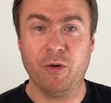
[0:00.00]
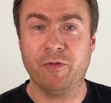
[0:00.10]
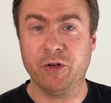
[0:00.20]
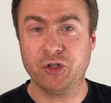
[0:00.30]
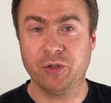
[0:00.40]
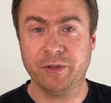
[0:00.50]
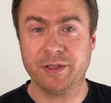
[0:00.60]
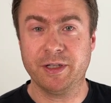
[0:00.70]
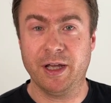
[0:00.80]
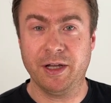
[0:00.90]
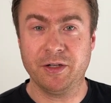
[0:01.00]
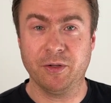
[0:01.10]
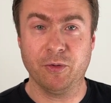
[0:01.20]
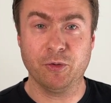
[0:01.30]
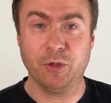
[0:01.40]
functions like
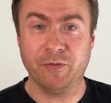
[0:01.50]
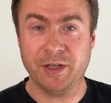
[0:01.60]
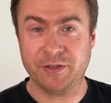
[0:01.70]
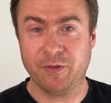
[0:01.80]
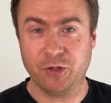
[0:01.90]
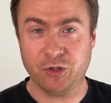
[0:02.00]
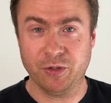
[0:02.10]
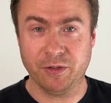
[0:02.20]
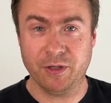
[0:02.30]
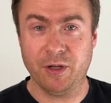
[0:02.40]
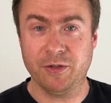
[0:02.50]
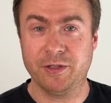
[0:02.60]
to invest function,